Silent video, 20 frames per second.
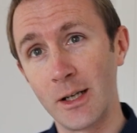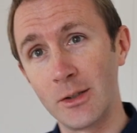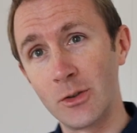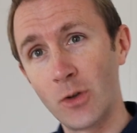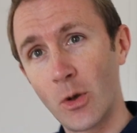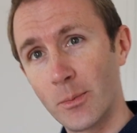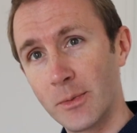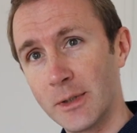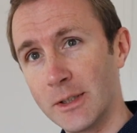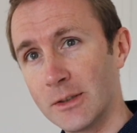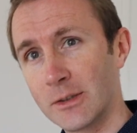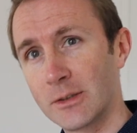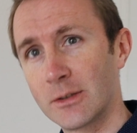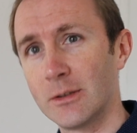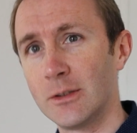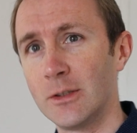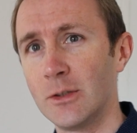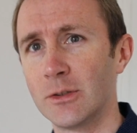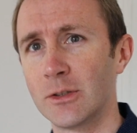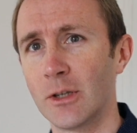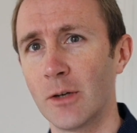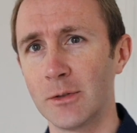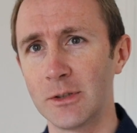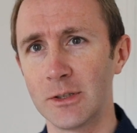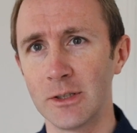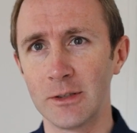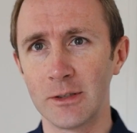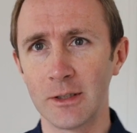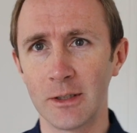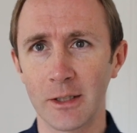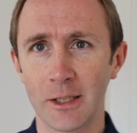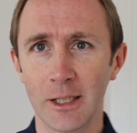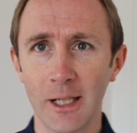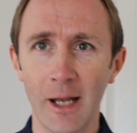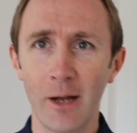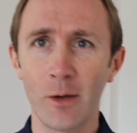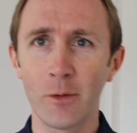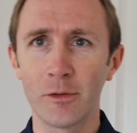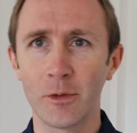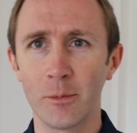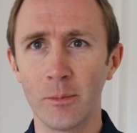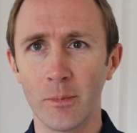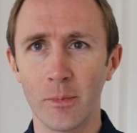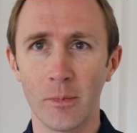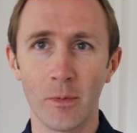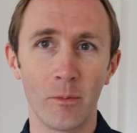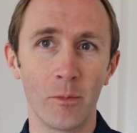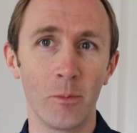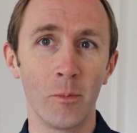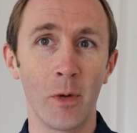adopt these new services in the cloud from